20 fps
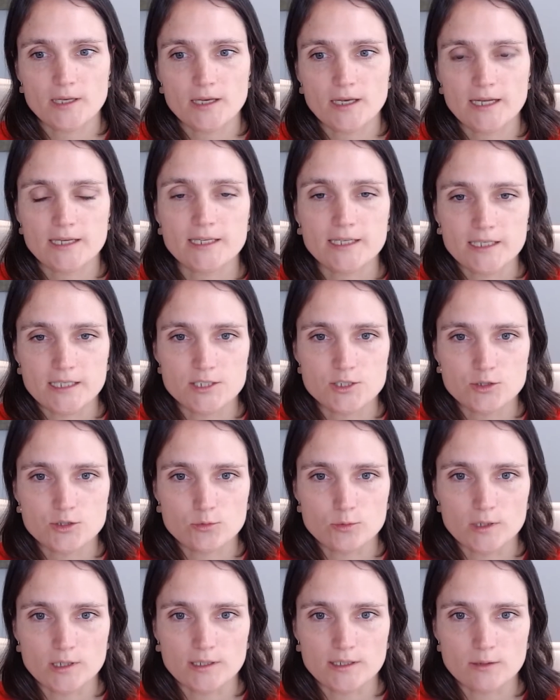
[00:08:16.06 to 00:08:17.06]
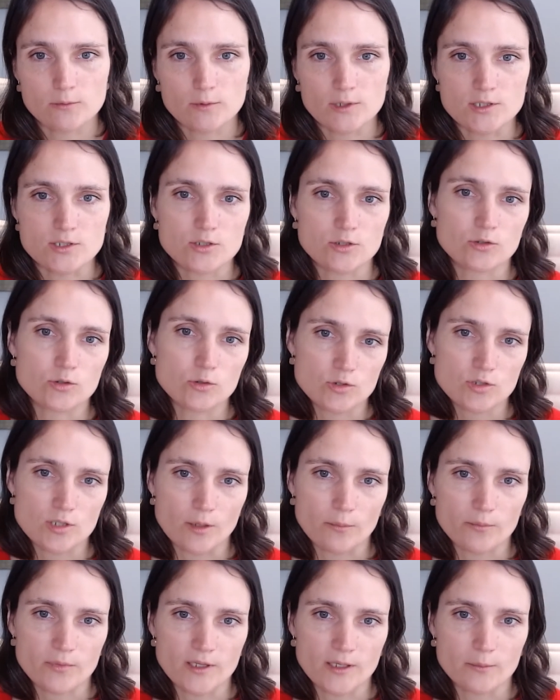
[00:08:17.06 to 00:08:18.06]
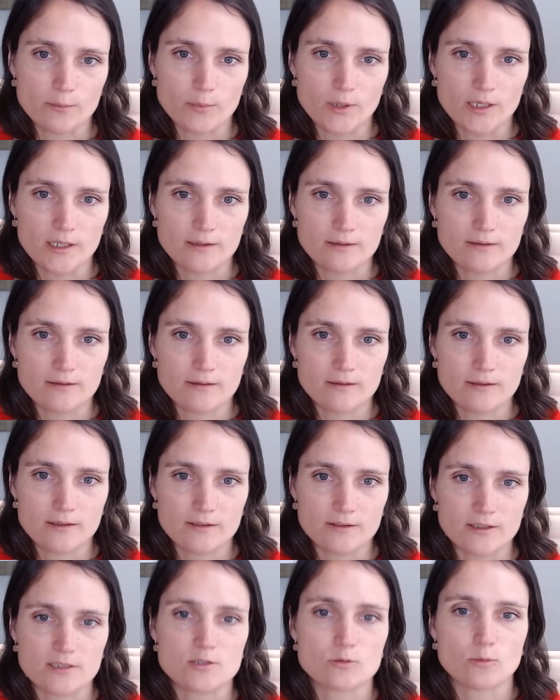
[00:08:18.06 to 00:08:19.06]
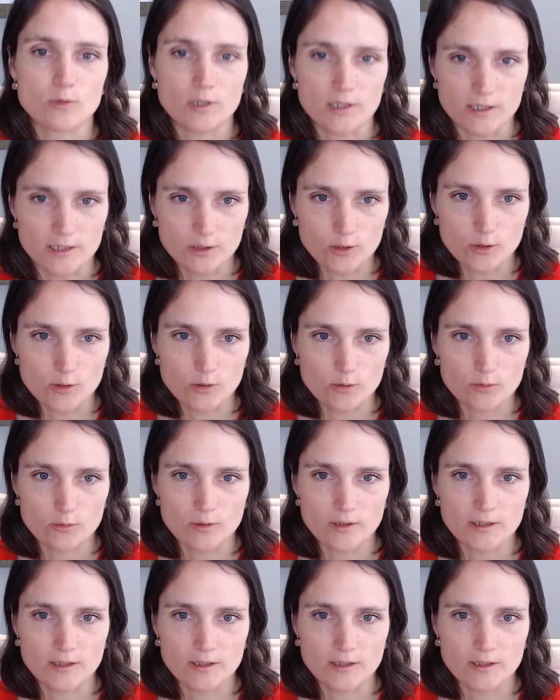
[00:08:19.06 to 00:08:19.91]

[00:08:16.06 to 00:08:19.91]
any issuer that wants to do something but doesn't want to go